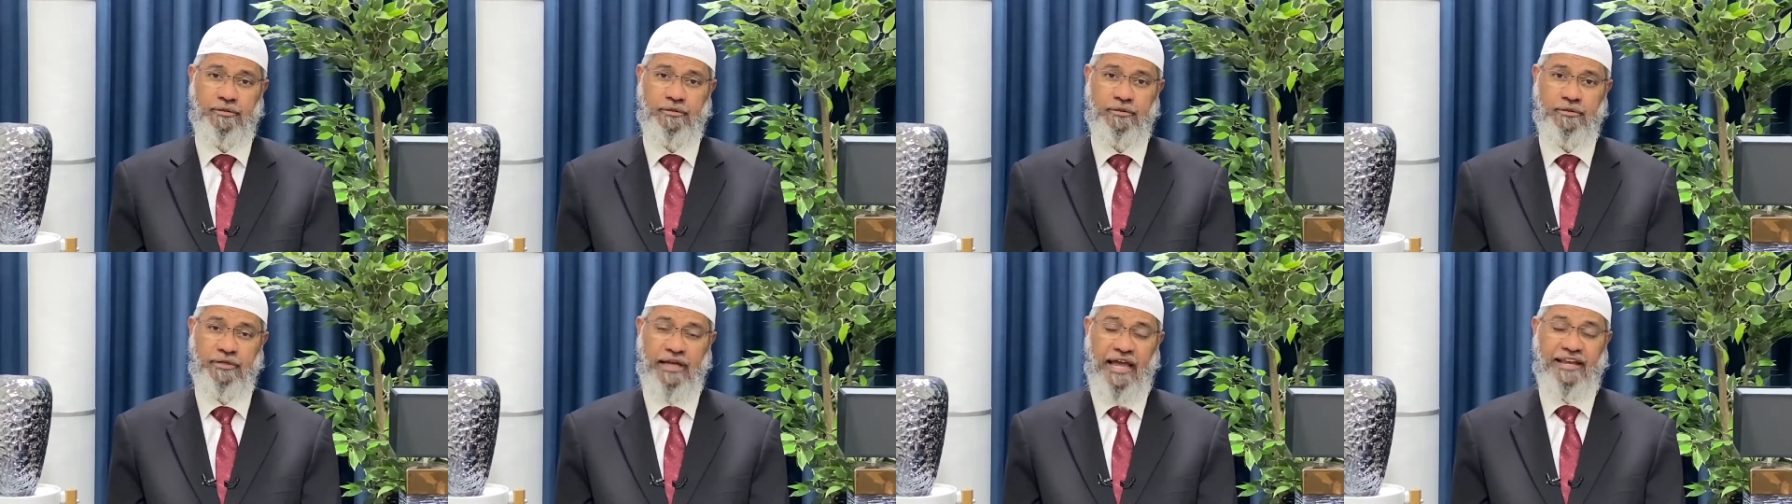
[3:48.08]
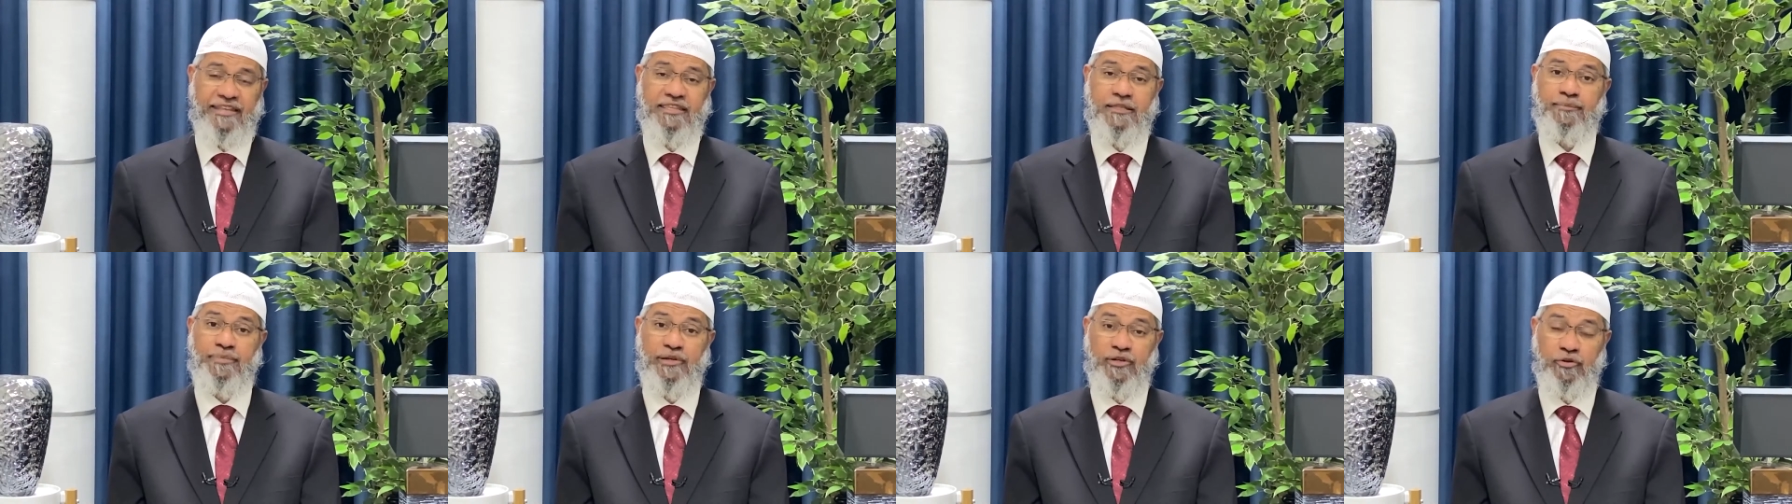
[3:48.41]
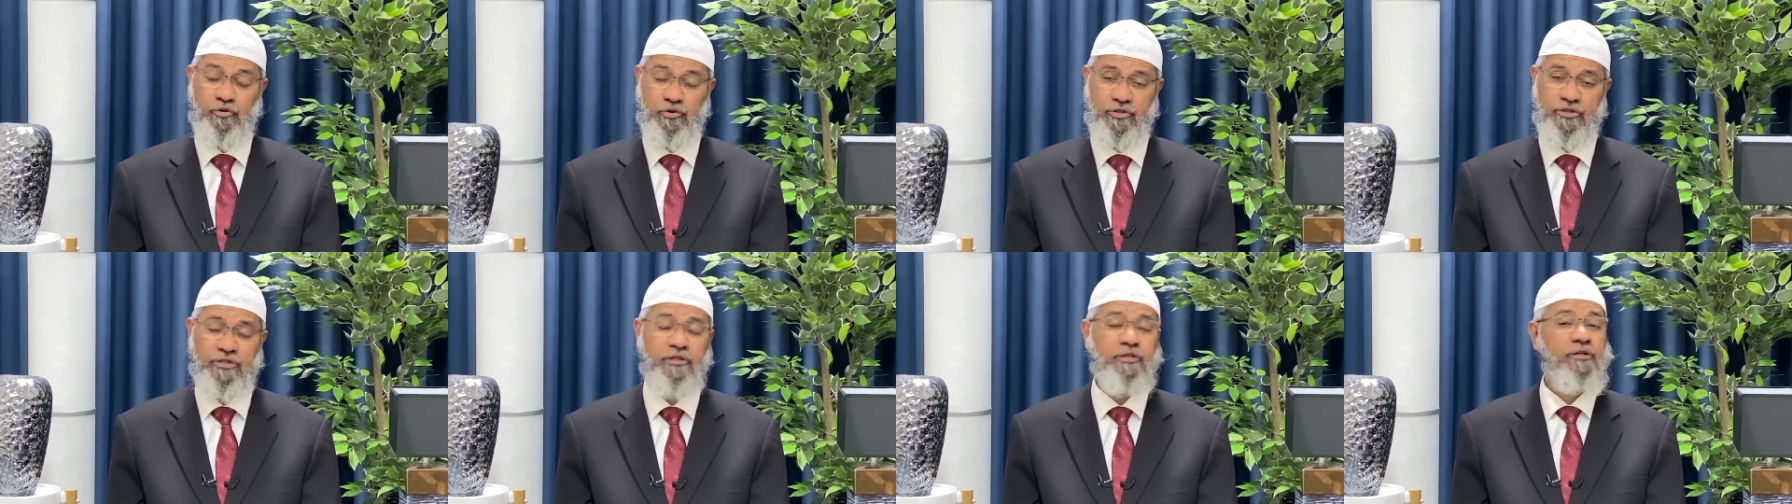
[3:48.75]
at the
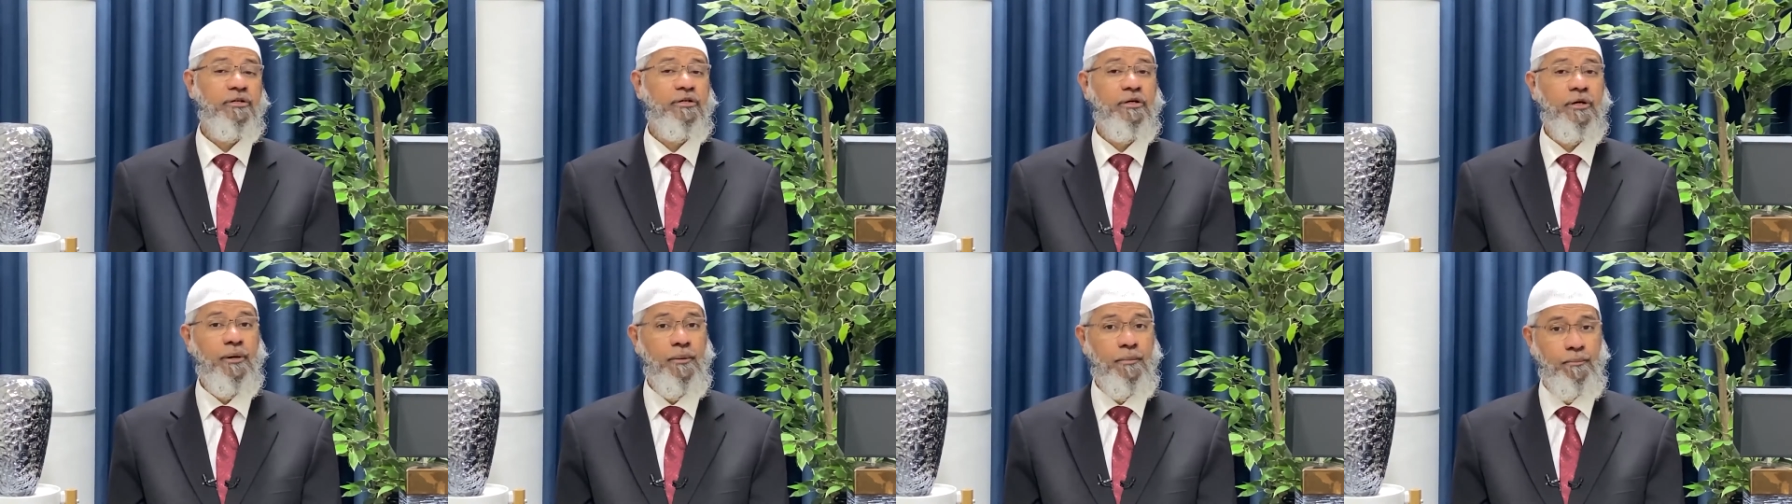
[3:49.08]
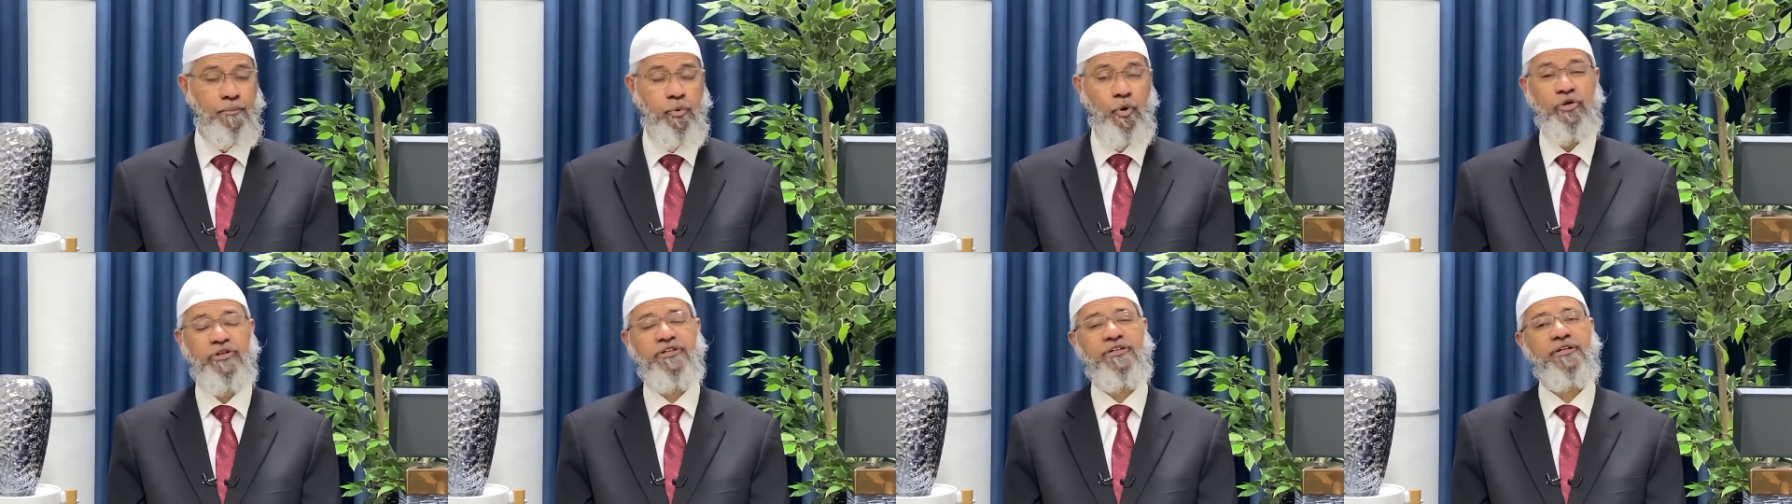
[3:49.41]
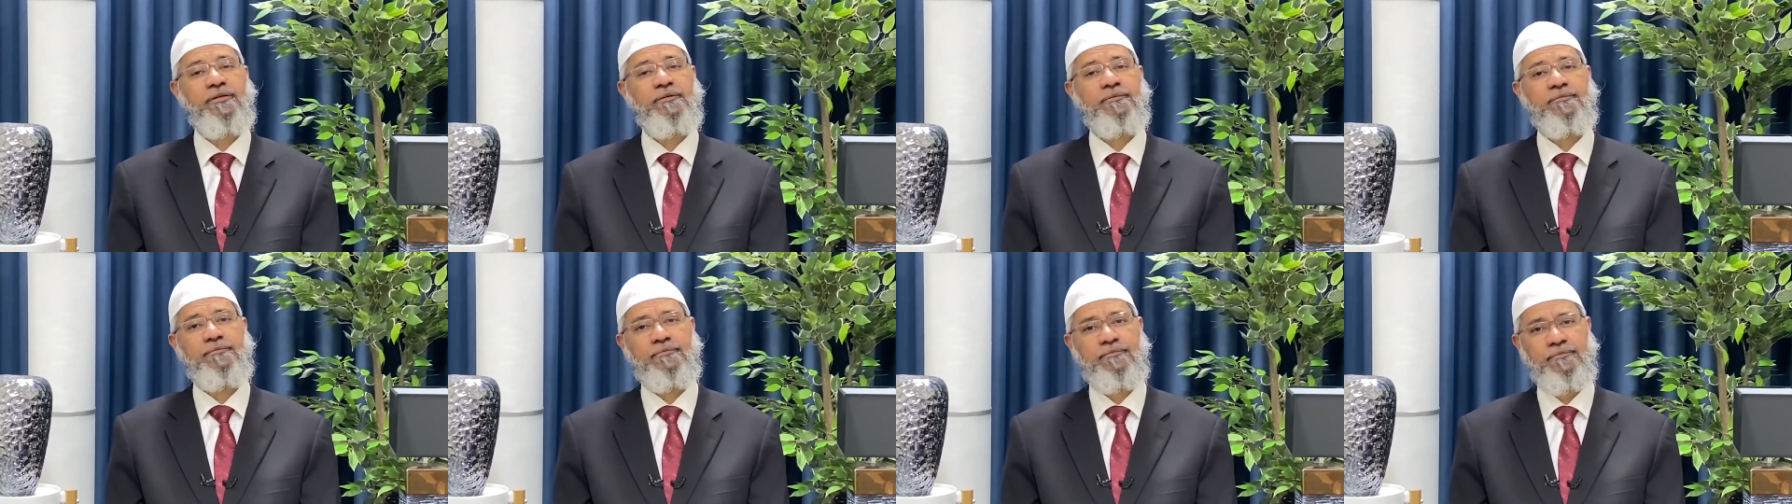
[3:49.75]
Beirut port
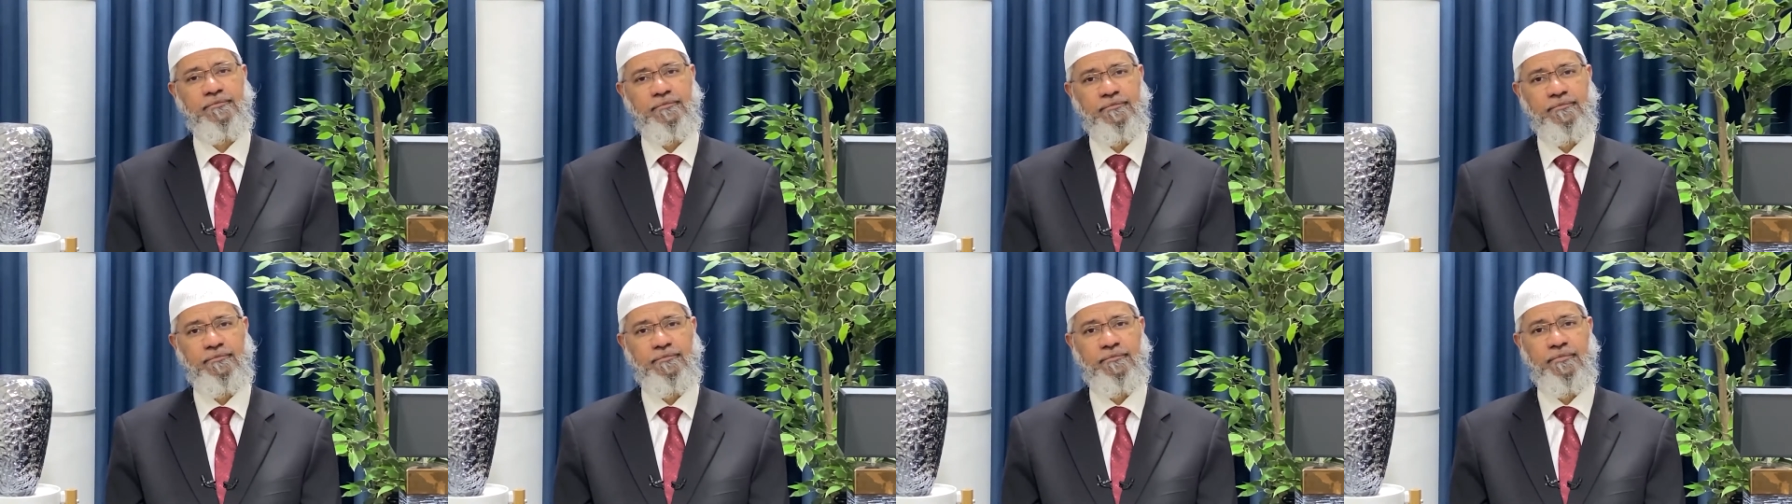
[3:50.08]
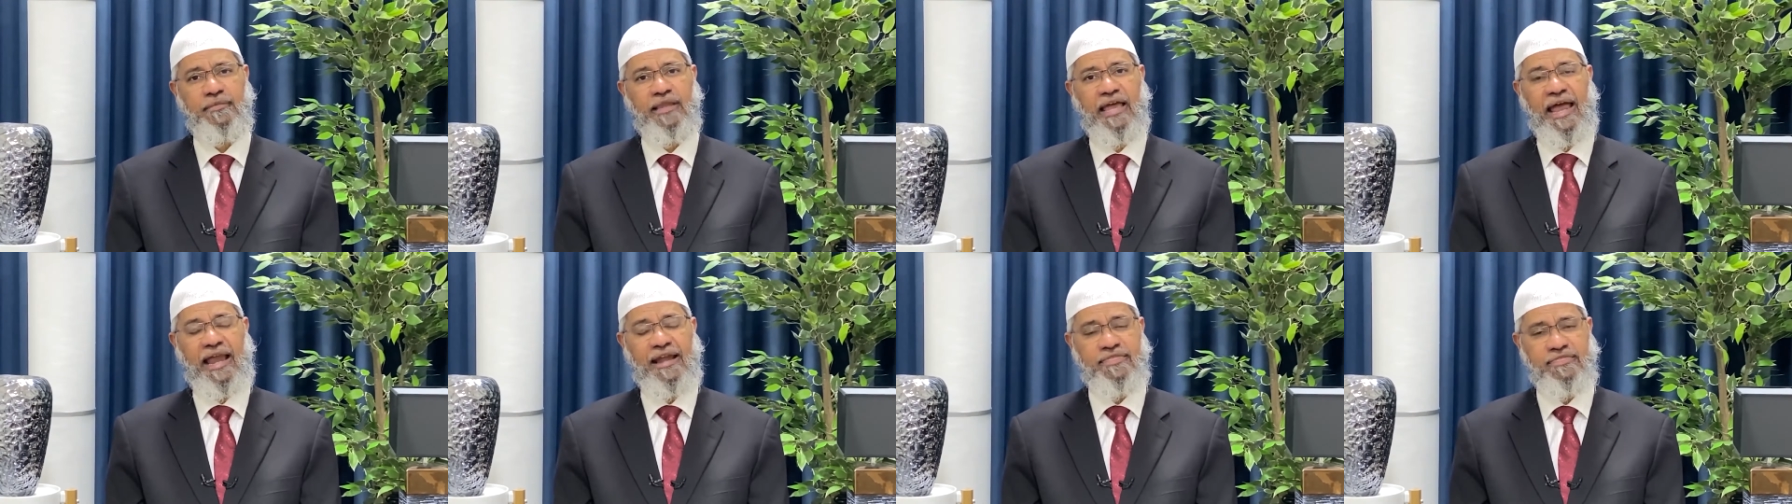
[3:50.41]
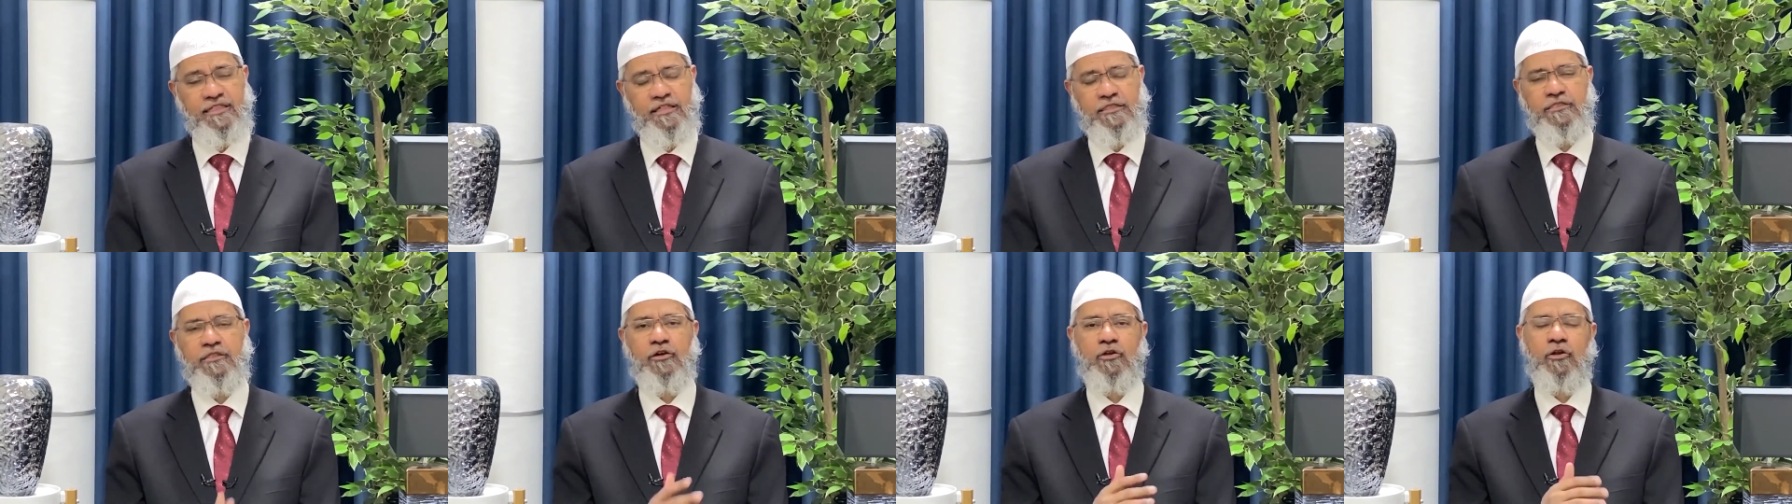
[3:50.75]
at
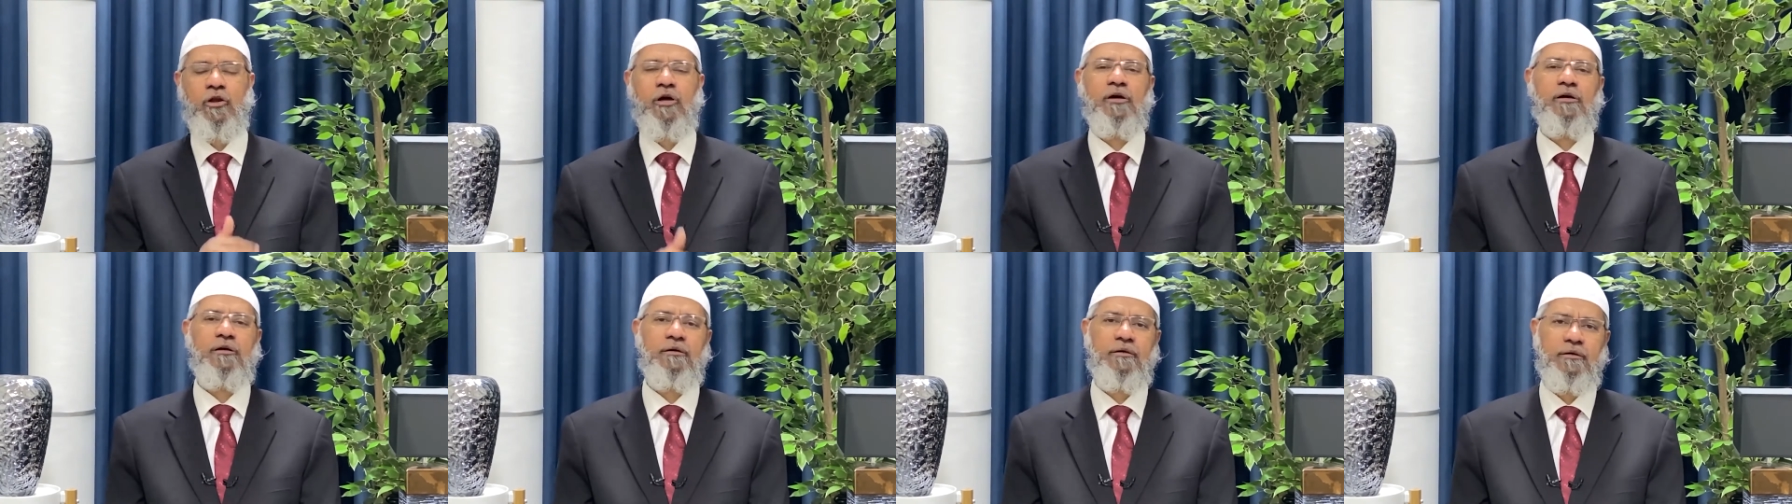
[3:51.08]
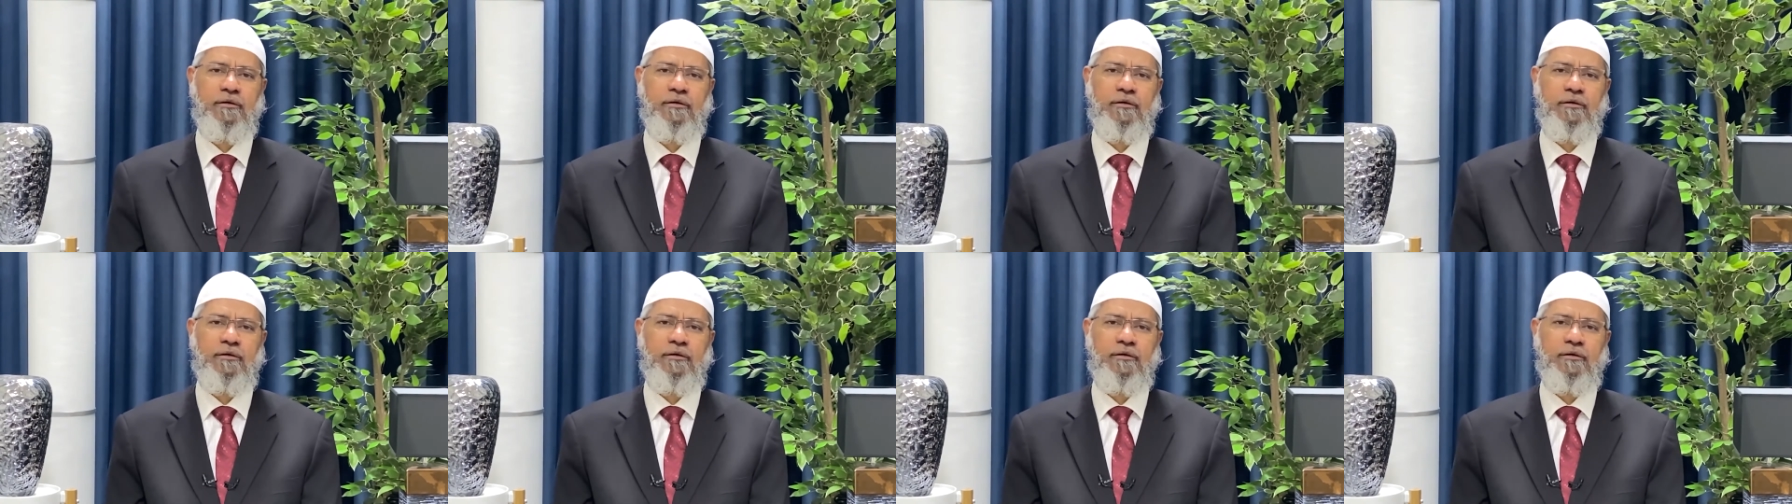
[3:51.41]
6 o'clock